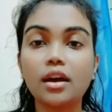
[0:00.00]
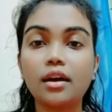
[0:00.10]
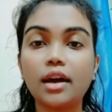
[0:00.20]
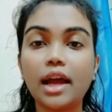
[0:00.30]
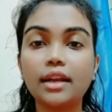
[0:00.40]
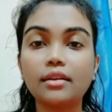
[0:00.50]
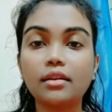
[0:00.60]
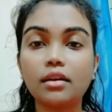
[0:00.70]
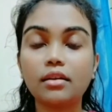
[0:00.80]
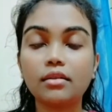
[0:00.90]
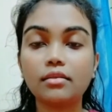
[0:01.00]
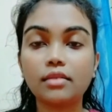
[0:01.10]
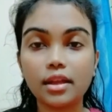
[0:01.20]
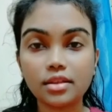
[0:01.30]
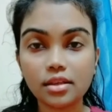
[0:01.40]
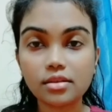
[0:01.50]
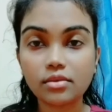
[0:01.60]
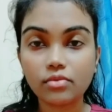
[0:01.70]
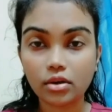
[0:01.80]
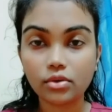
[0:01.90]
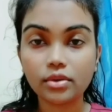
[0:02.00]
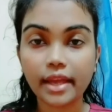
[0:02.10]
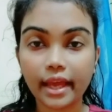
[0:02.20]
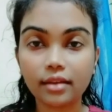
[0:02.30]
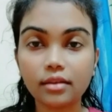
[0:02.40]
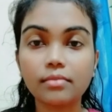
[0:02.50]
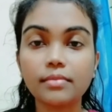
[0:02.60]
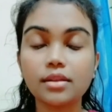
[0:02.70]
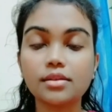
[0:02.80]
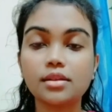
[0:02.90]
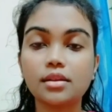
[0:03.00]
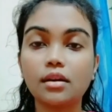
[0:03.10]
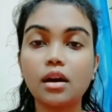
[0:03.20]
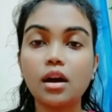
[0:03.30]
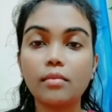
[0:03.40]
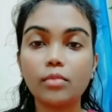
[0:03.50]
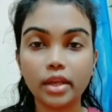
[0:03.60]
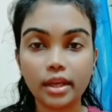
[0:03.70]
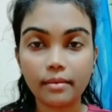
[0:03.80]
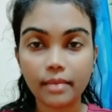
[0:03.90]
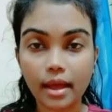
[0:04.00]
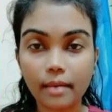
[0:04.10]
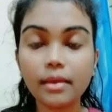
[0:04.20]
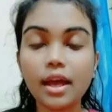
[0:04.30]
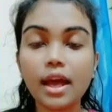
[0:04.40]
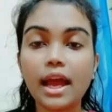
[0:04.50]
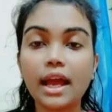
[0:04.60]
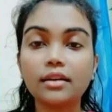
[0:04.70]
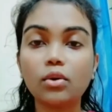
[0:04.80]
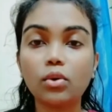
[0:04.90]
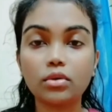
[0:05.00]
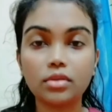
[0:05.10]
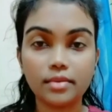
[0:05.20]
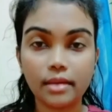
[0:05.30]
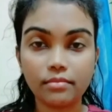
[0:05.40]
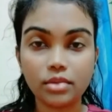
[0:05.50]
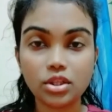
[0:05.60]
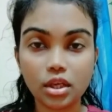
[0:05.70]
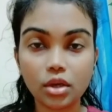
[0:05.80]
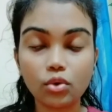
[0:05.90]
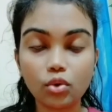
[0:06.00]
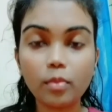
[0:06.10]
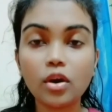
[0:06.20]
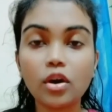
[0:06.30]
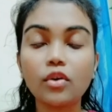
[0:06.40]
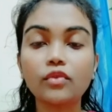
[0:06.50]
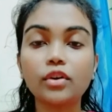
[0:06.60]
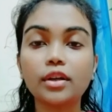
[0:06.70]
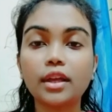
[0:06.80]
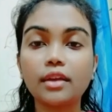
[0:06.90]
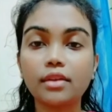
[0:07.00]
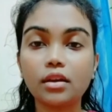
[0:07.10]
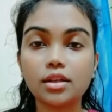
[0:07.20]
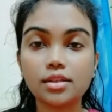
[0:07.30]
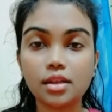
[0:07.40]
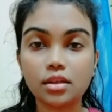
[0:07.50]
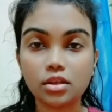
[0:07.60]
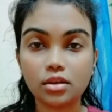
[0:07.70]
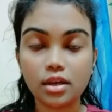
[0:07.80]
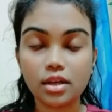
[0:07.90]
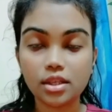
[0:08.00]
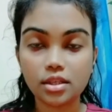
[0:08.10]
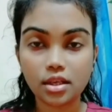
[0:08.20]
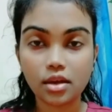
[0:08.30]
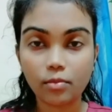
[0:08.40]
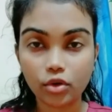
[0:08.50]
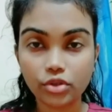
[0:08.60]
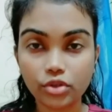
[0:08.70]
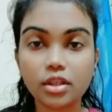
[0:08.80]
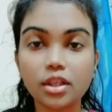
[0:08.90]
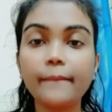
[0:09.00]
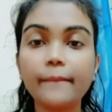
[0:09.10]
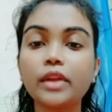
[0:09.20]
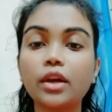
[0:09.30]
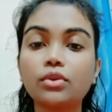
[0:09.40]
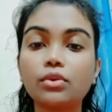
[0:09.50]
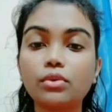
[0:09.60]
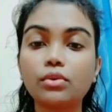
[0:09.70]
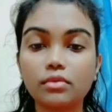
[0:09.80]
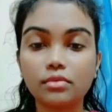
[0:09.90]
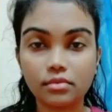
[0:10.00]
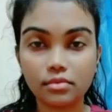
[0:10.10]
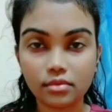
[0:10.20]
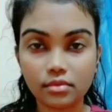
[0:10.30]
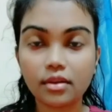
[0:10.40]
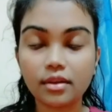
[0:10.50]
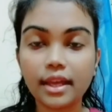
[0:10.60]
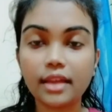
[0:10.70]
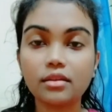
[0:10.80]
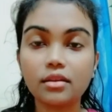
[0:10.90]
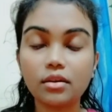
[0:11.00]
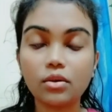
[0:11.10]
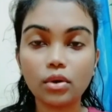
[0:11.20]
and I just want to thank Ms. Monica ma'am and whole MBG group for giving us such an opportunity to gain the whole